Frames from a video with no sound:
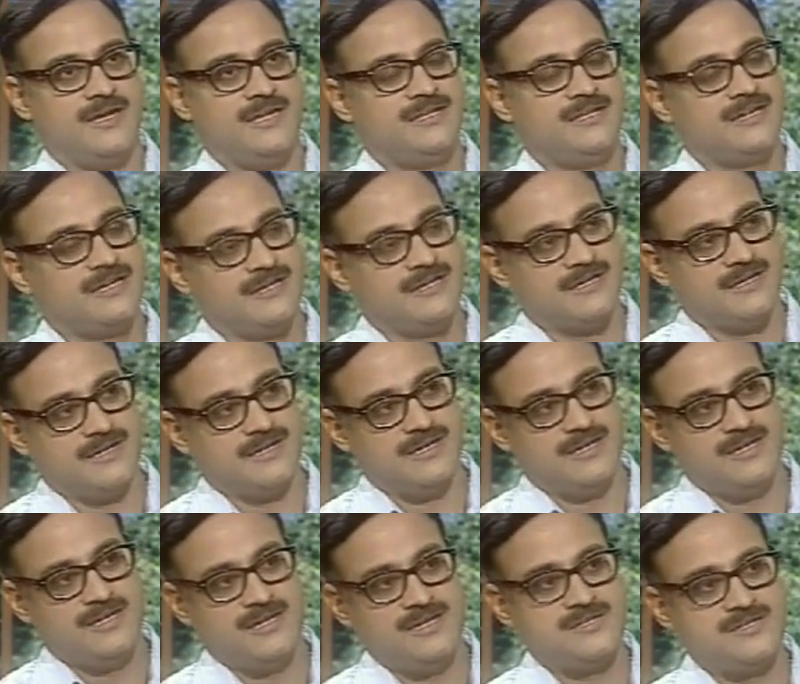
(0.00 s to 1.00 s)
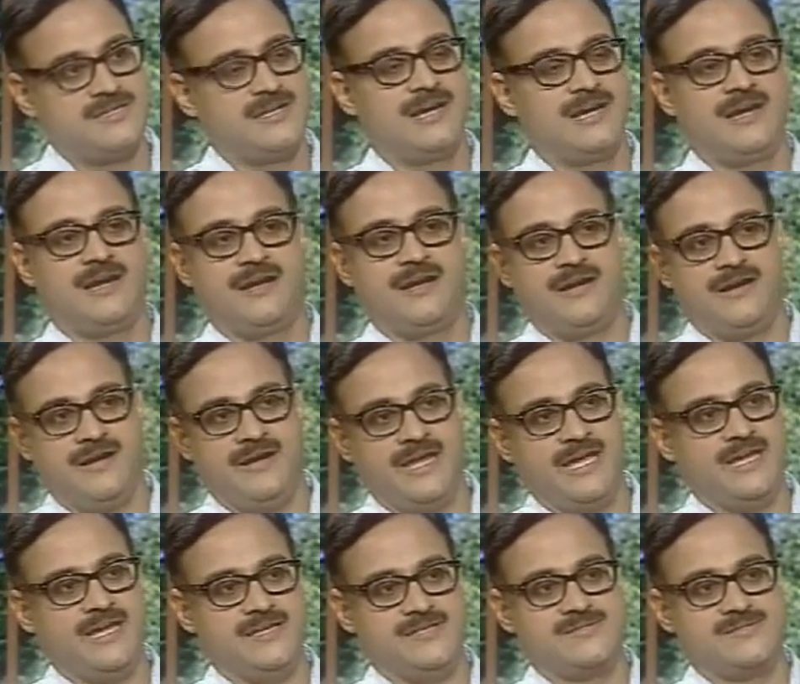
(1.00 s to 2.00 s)
in the initial
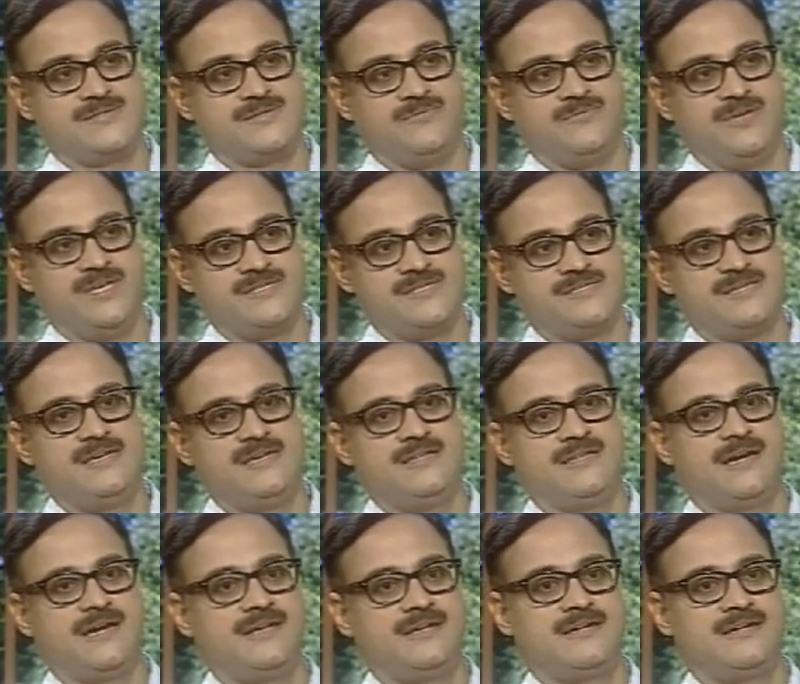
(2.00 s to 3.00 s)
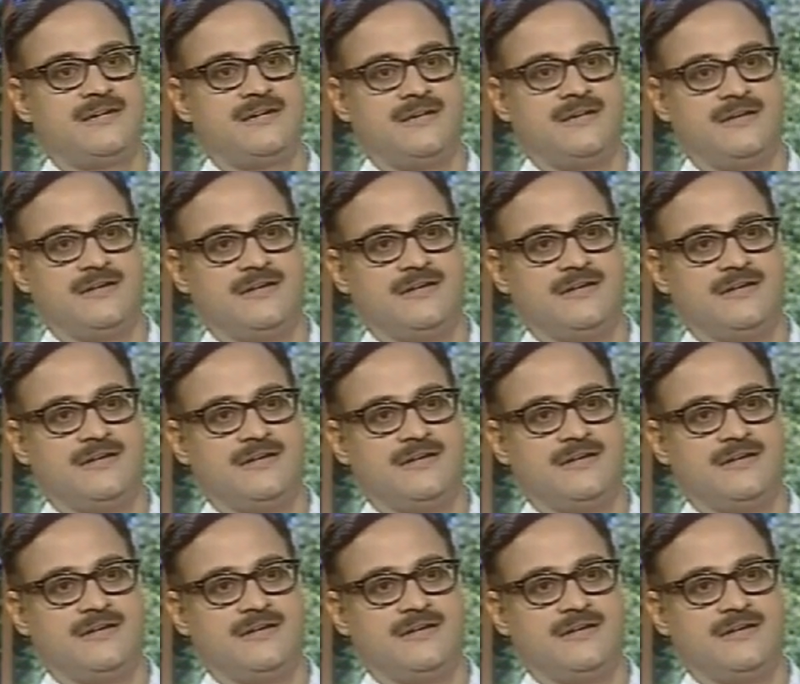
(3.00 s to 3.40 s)
days we see that